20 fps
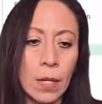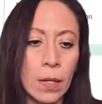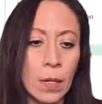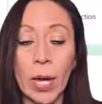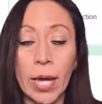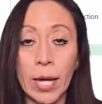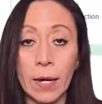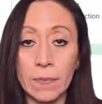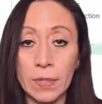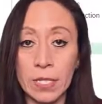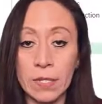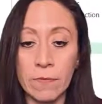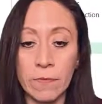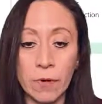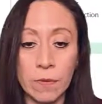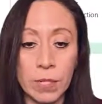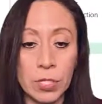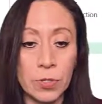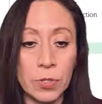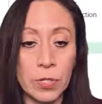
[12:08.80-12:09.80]
Now I have this
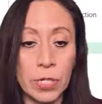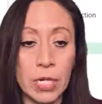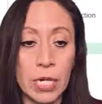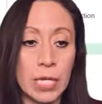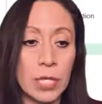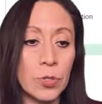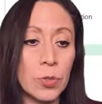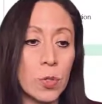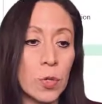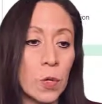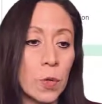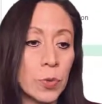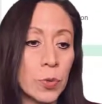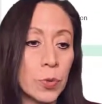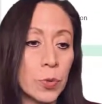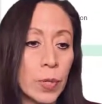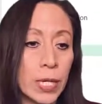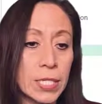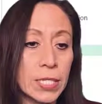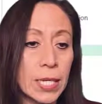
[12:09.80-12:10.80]
information ready to
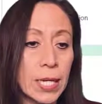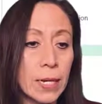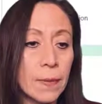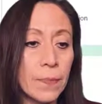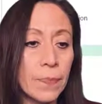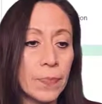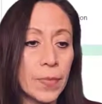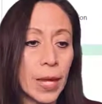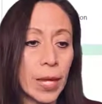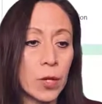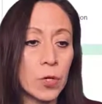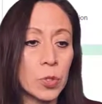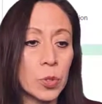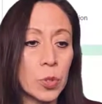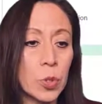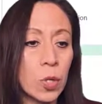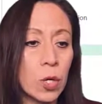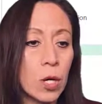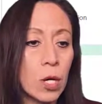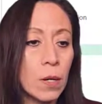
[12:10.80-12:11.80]
load to Excel. I go
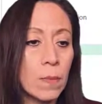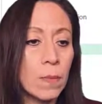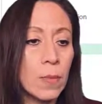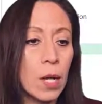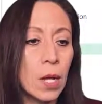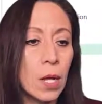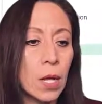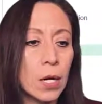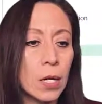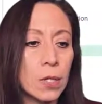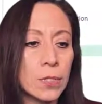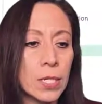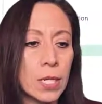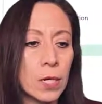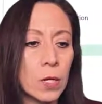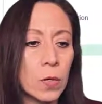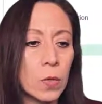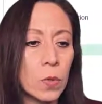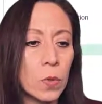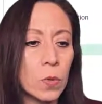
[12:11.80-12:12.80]
to home, close
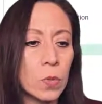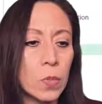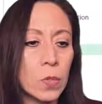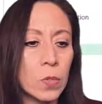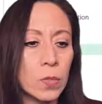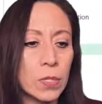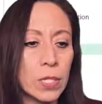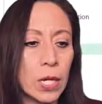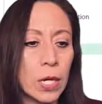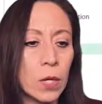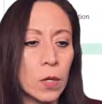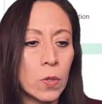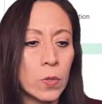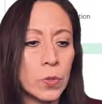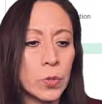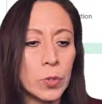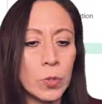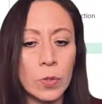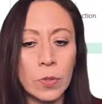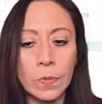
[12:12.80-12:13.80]
and
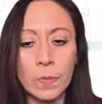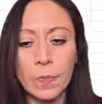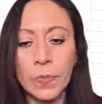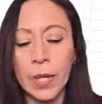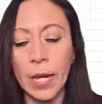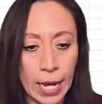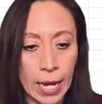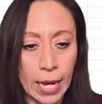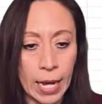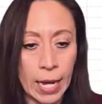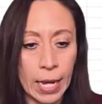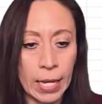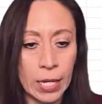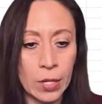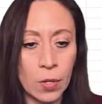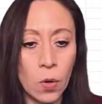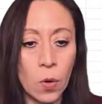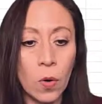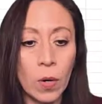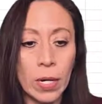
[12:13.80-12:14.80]
load to.
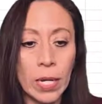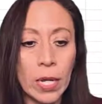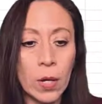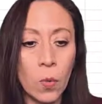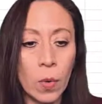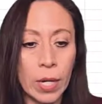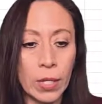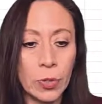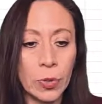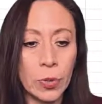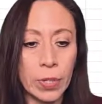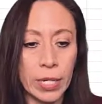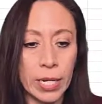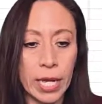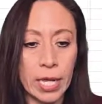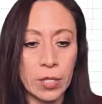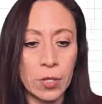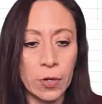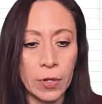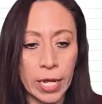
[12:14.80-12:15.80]
I only want to
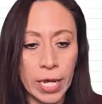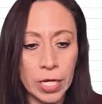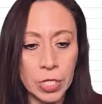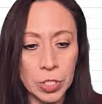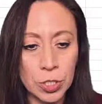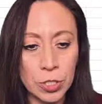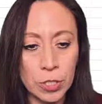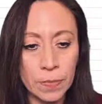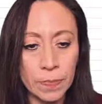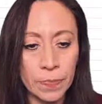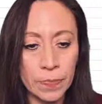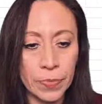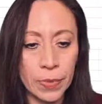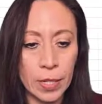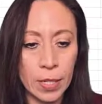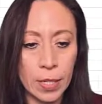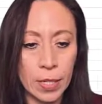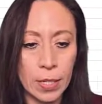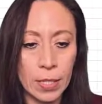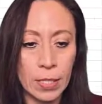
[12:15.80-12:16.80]
create connection.
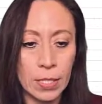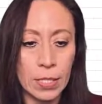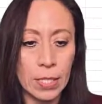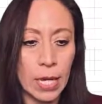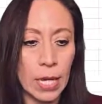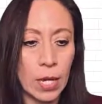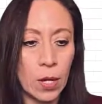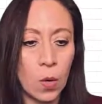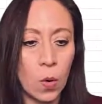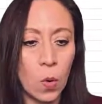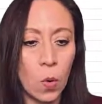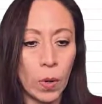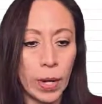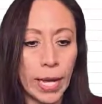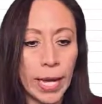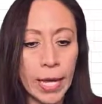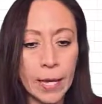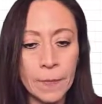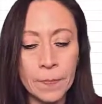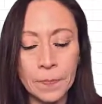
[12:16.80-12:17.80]
Say
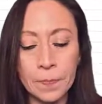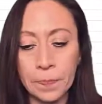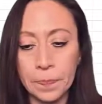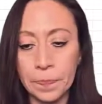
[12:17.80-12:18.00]
okay.